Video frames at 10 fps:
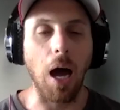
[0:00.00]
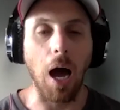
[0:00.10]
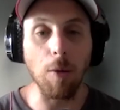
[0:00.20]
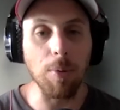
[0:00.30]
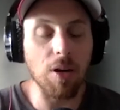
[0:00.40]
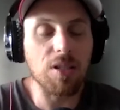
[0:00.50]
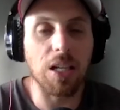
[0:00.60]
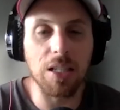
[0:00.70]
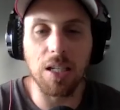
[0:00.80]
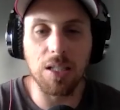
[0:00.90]
I'll be honest,
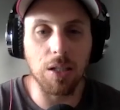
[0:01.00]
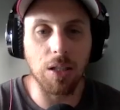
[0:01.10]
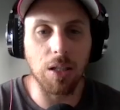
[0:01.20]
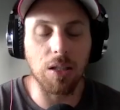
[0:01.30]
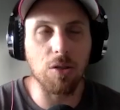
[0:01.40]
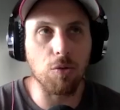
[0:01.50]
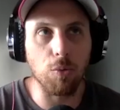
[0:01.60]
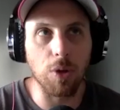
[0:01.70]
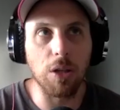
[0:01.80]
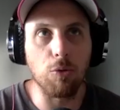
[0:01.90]
it doesn't
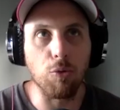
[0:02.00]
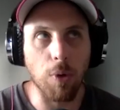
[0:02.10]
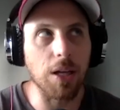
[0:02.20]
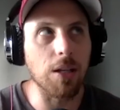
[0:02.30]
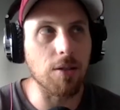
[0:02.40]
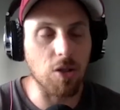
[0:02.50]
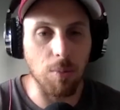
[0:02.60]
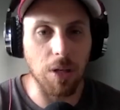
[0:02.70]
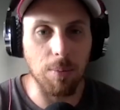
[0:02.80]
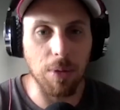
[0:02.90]
really ring to
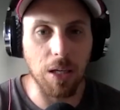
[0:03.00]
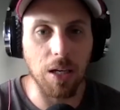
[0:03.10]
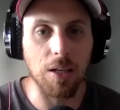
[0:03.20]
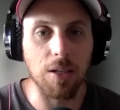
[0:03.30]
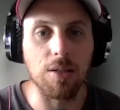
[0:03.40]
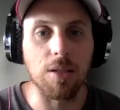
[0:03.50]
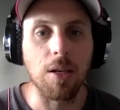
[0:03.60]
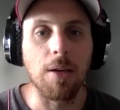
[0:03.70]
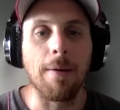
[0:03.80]
me, because